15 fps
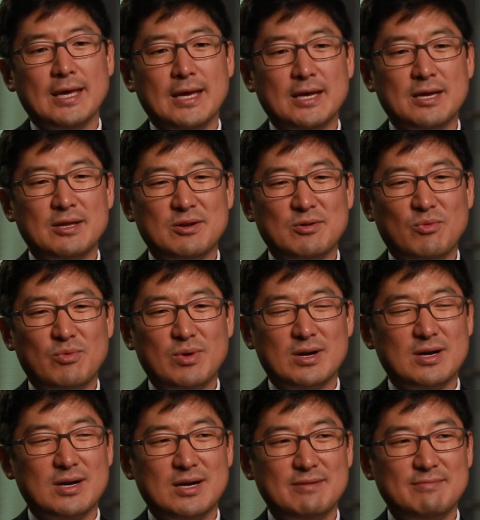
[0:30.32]
And
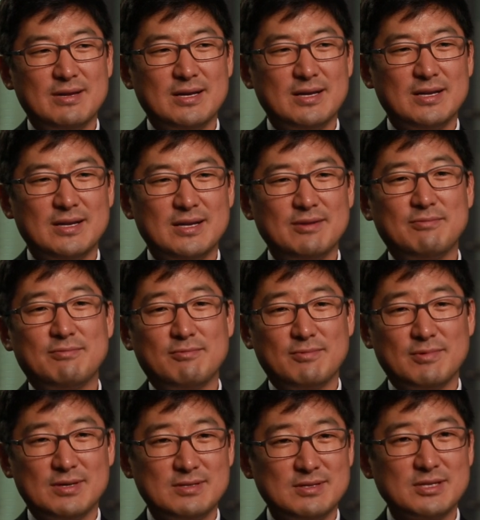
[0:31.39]
we're living in
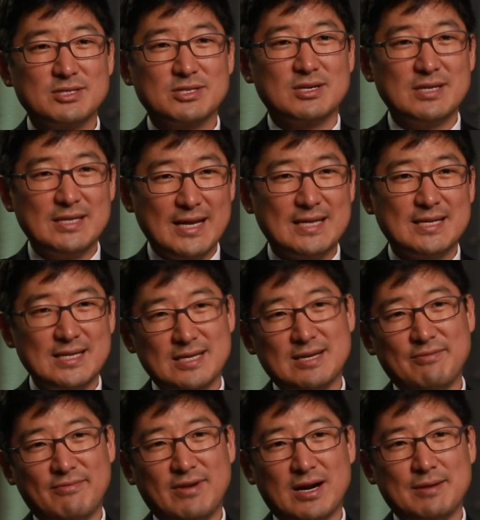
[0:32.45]
a such connected
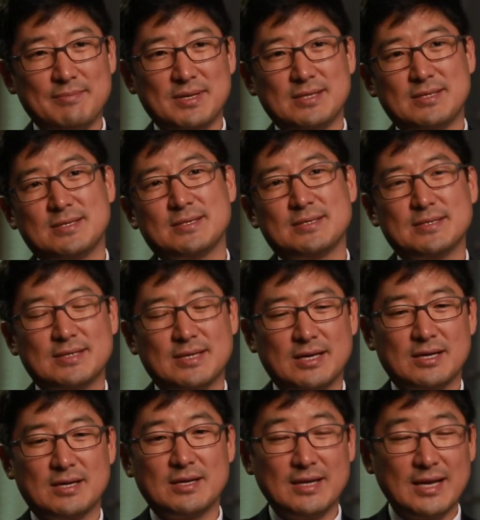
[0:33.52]
environment
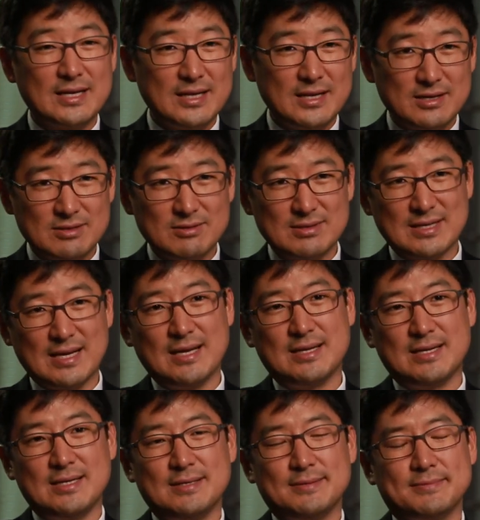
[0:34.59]
and connected
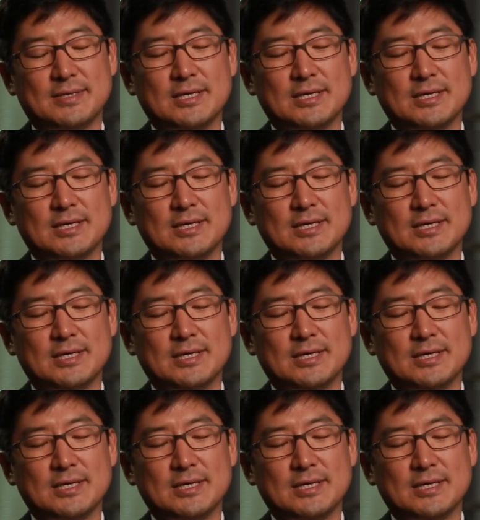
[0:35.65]
society.